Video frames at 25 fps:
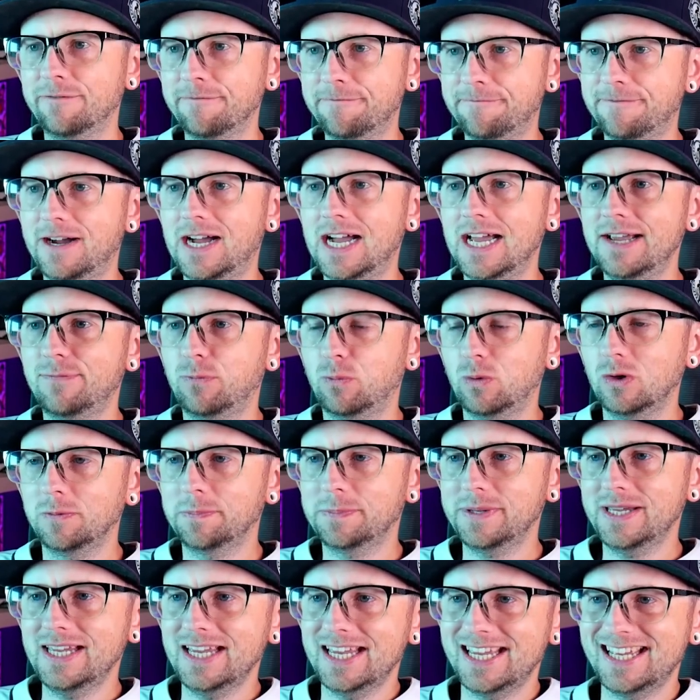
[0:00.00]
5 will
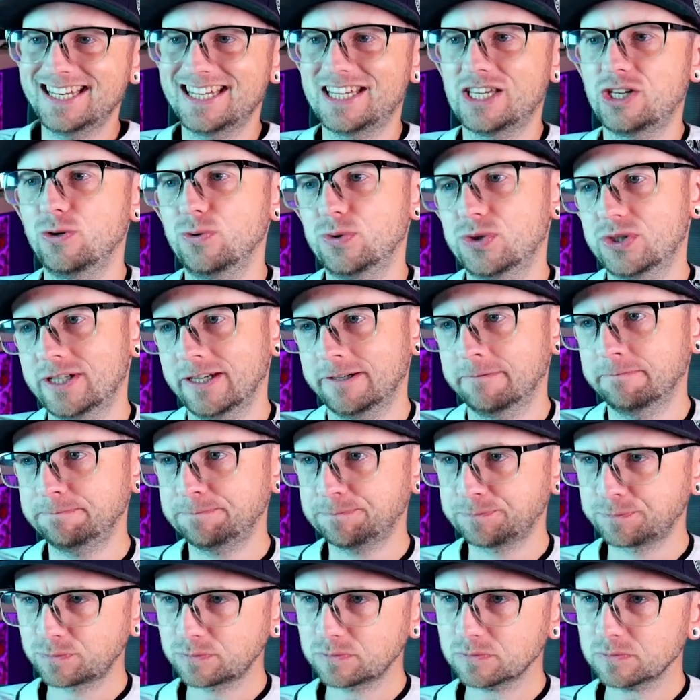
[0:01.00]
be in Houston.
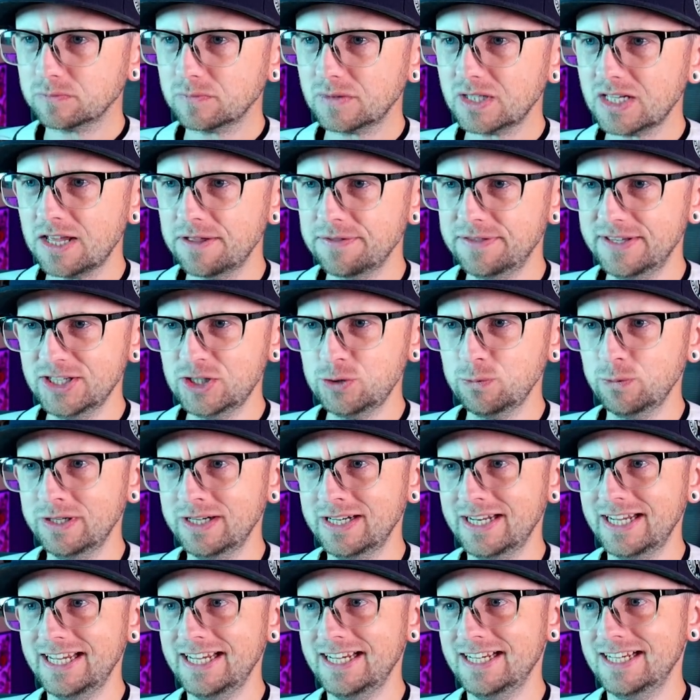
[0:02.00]
This
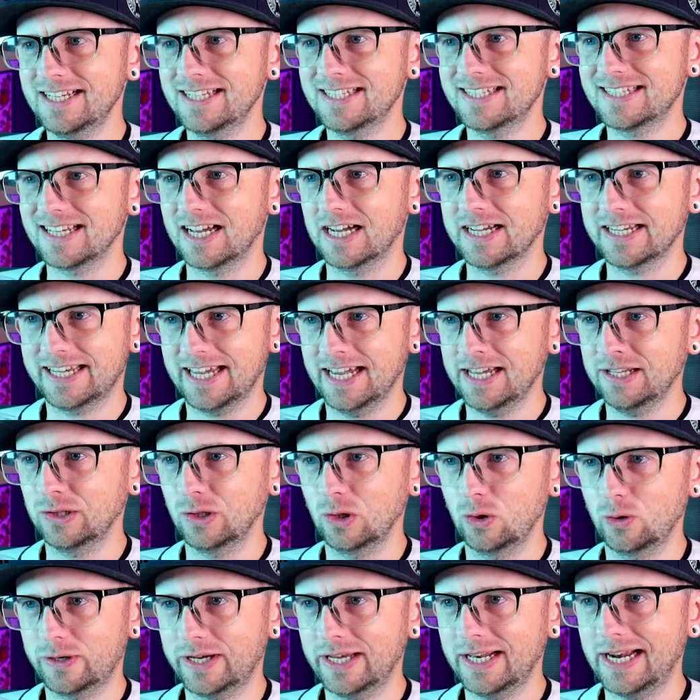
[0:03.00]
one is, again,
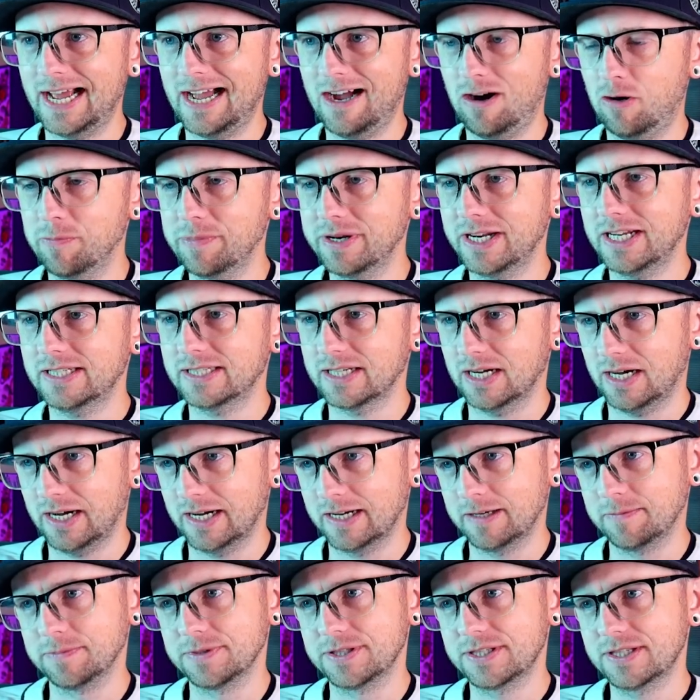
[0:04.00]
look at how many
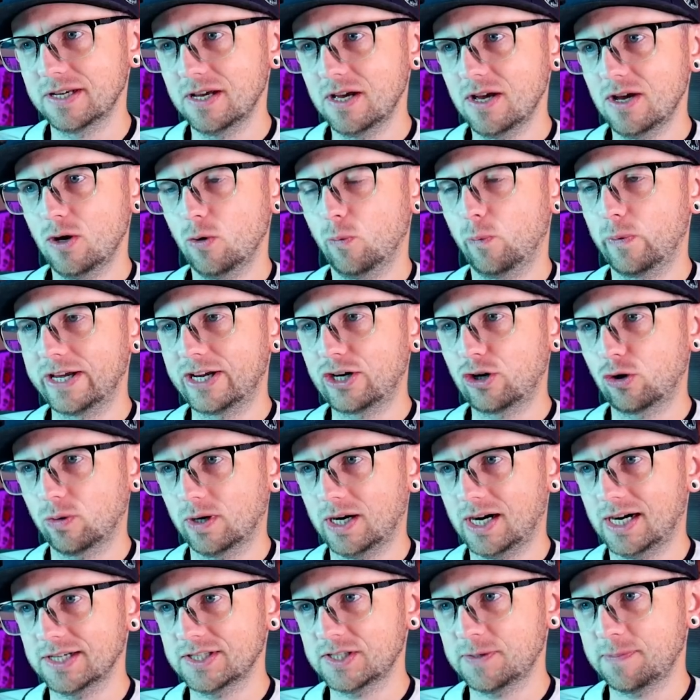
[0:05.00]
times we
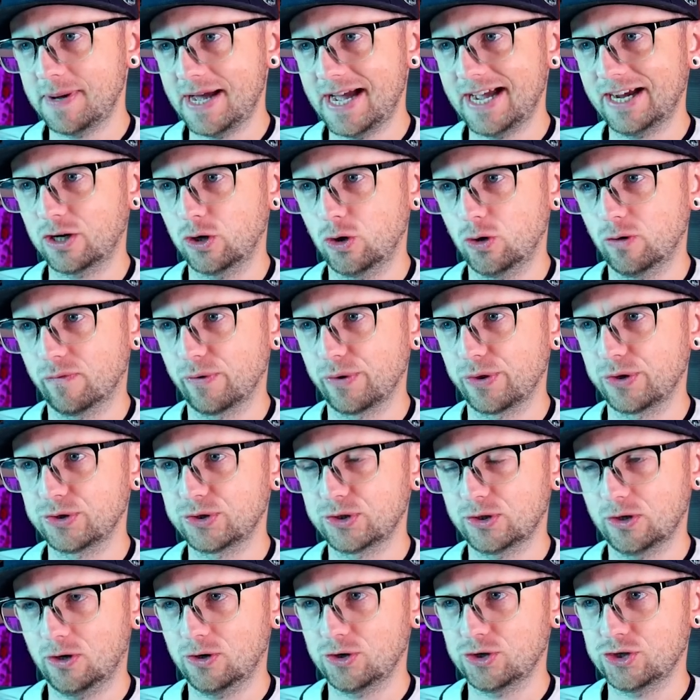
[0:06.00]
cross back over the
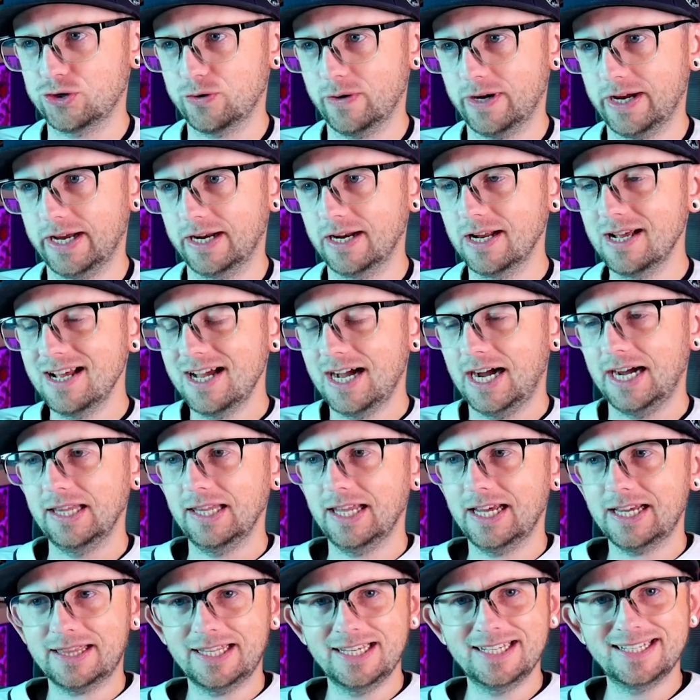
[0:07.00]
start straight. I
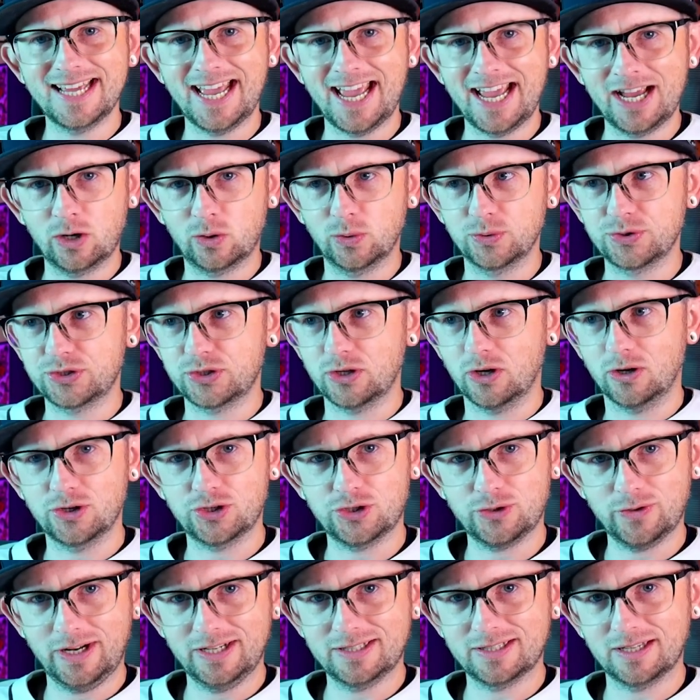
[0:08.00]
like these angled start
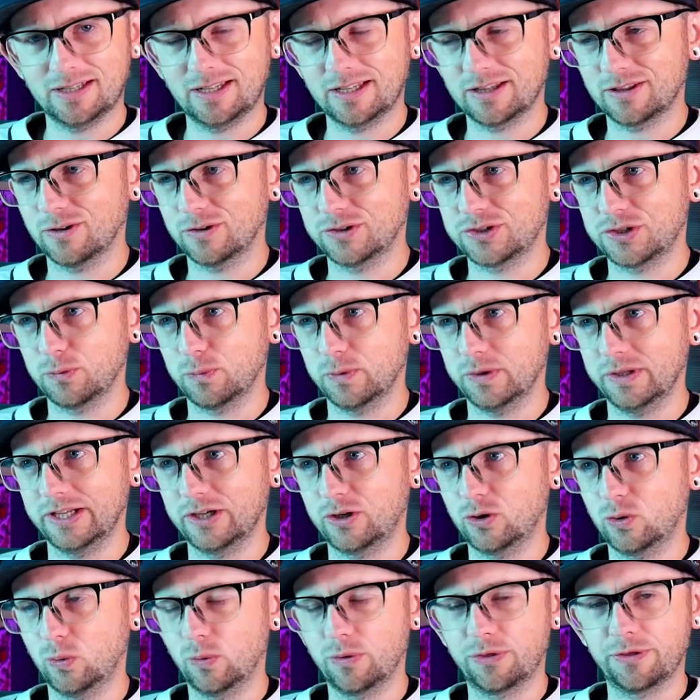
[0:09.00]
straights. I think it's a really
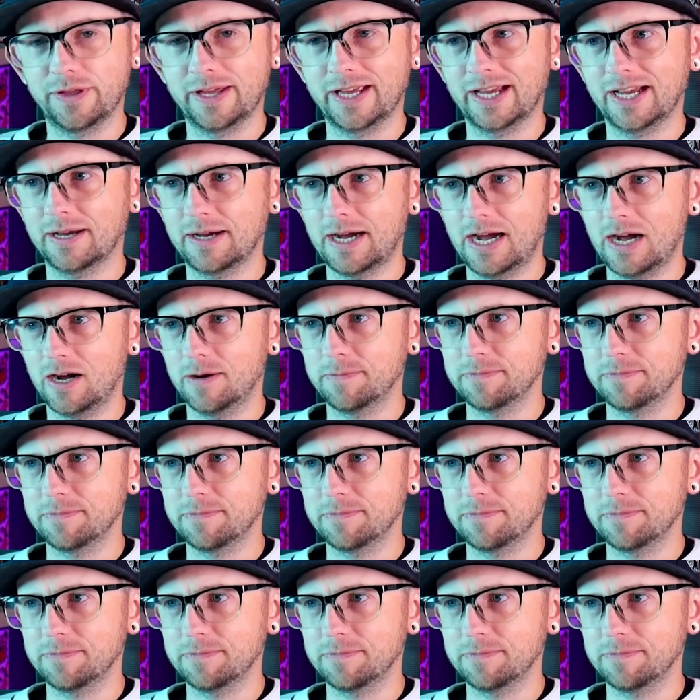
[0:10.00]
cool thing.